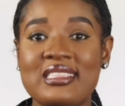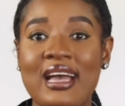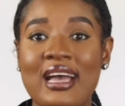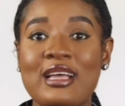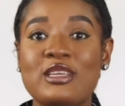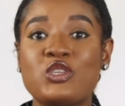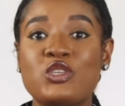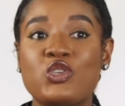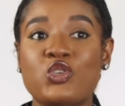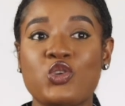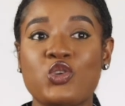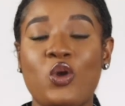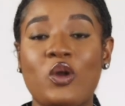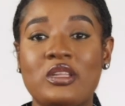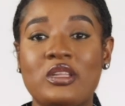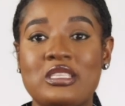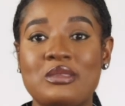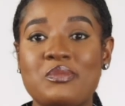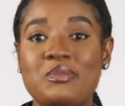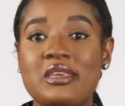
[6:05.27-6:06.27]
that
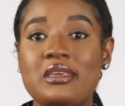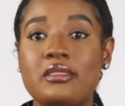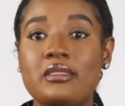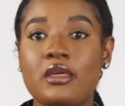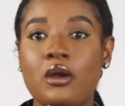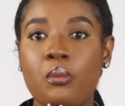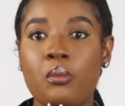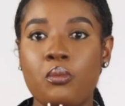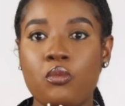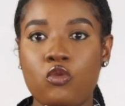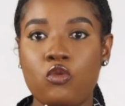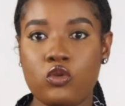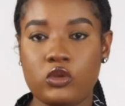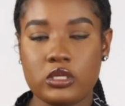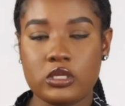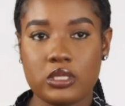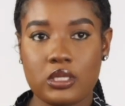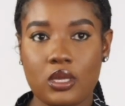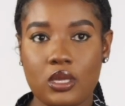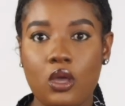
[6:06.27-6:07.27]
shocked me the
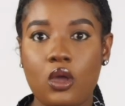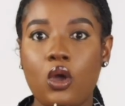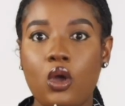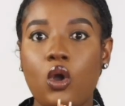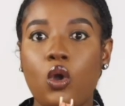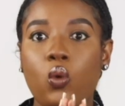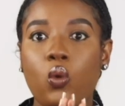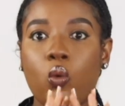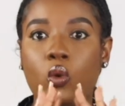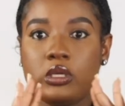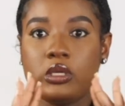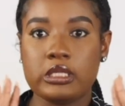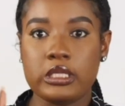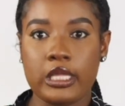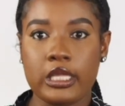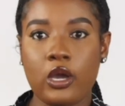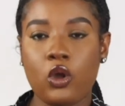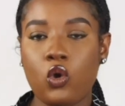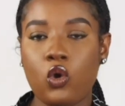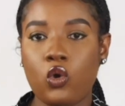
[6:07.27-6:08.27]
most was
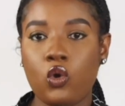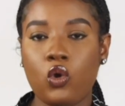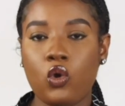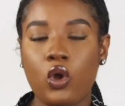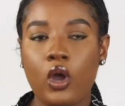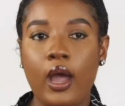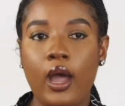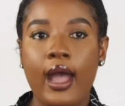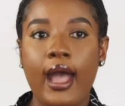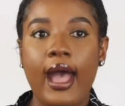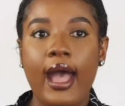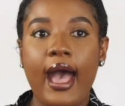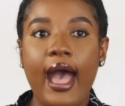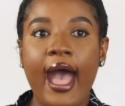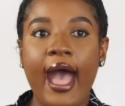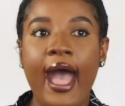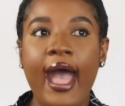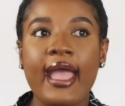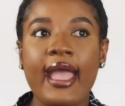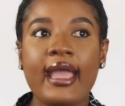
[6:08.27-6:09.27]
decor.
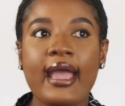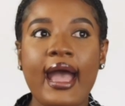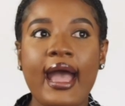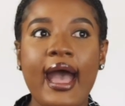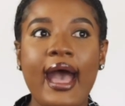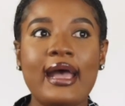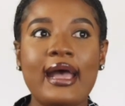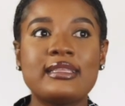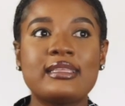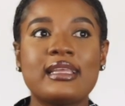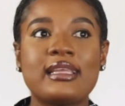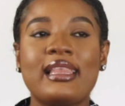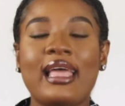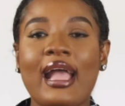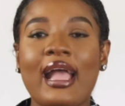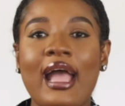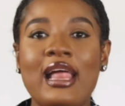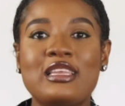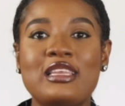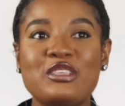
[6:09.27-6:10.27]
I had,
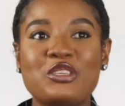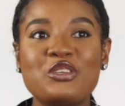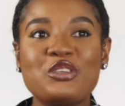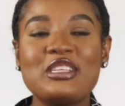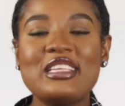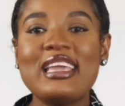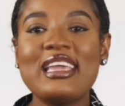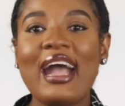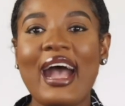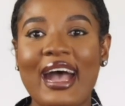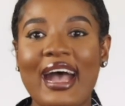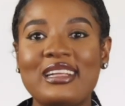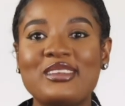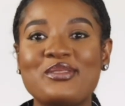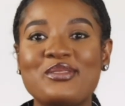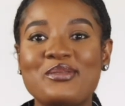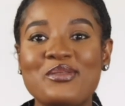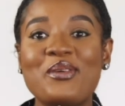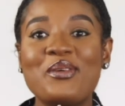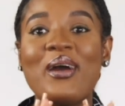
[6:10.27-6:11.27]
like, I literally
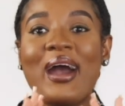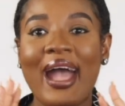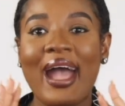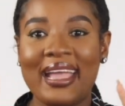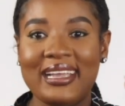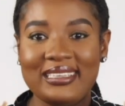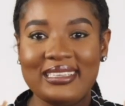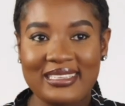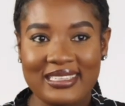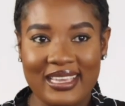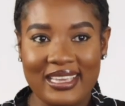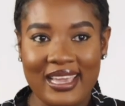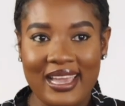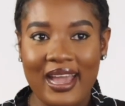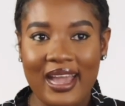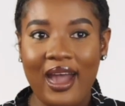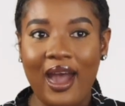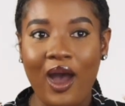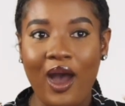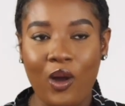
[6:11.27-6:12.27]
had no
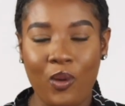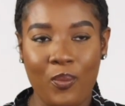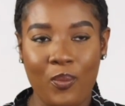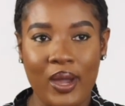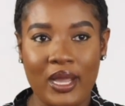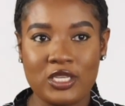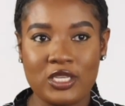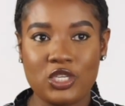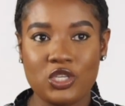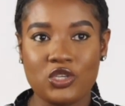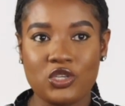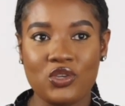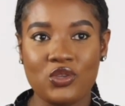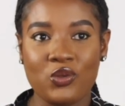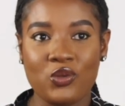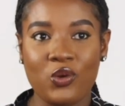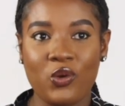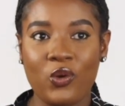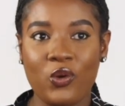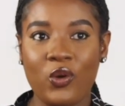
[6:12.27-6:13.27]
idea how much, you
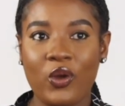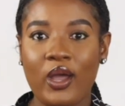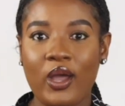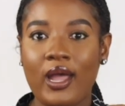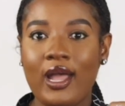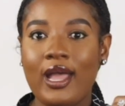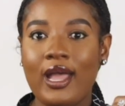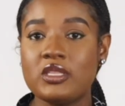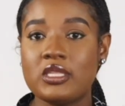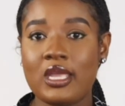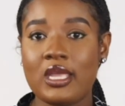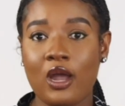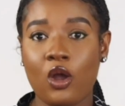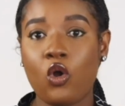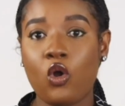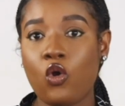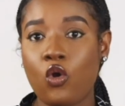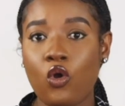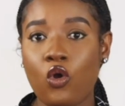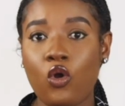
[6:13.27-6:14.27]
know,
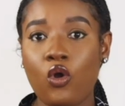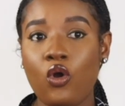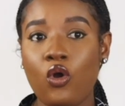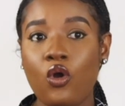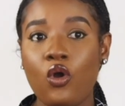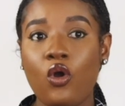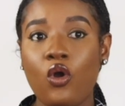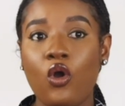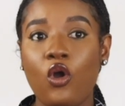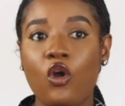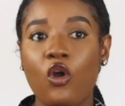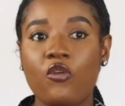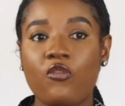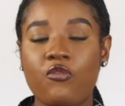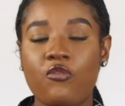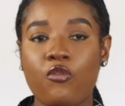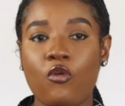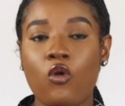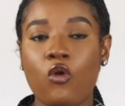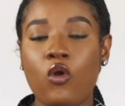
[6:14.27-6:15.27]
decor
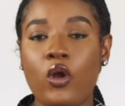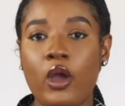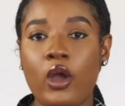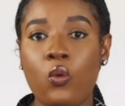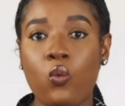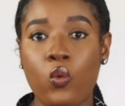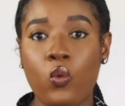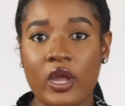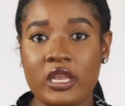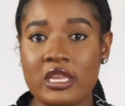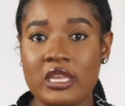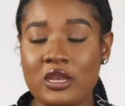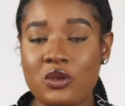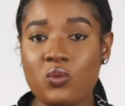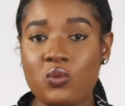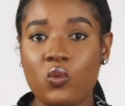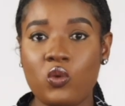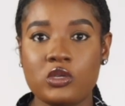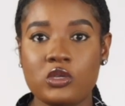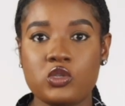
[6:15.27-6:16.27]
for a
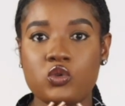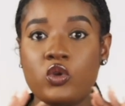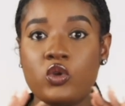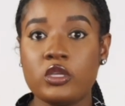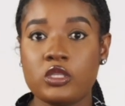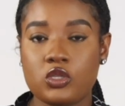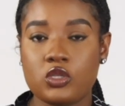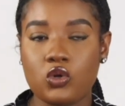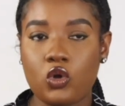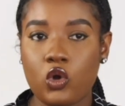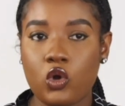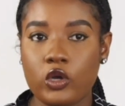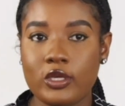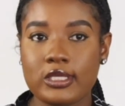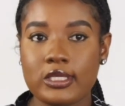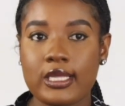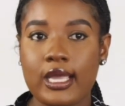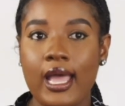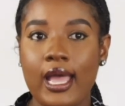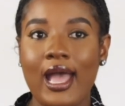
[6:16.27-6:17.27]
wedding was going to
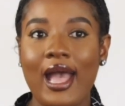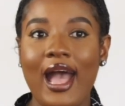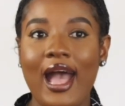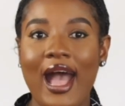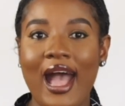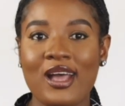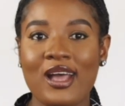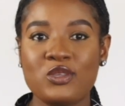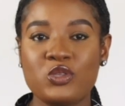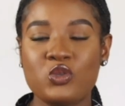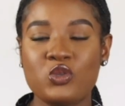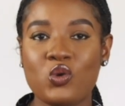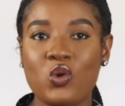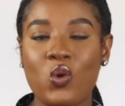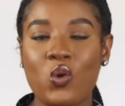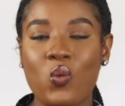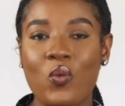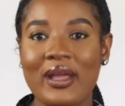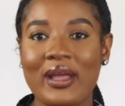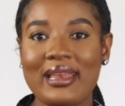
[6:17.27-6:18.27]
cost. And
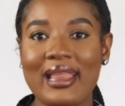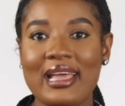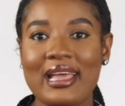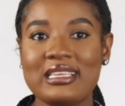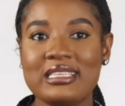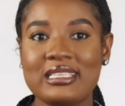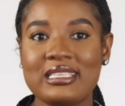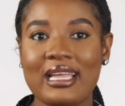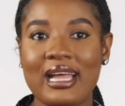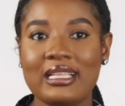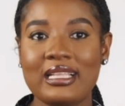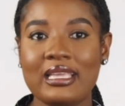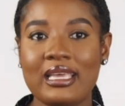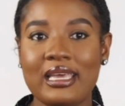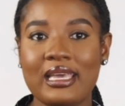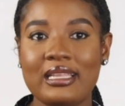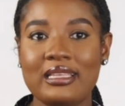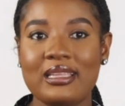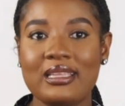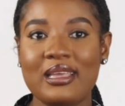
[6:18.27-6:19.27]
so when I
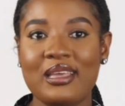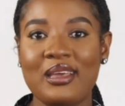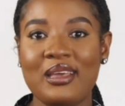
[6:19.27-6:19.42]
started